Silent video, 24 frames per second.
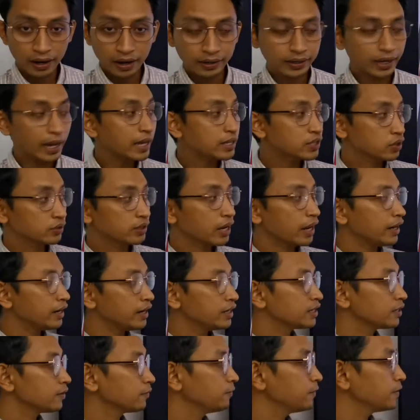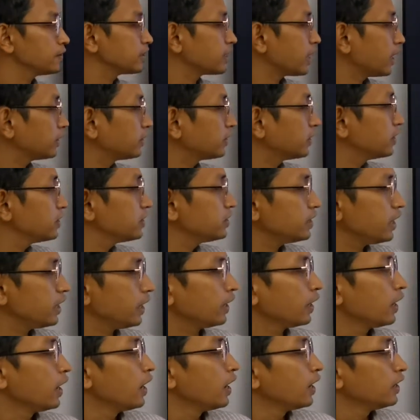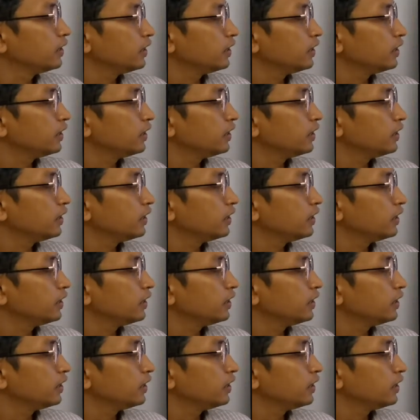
Okay, so that is the first characteristic.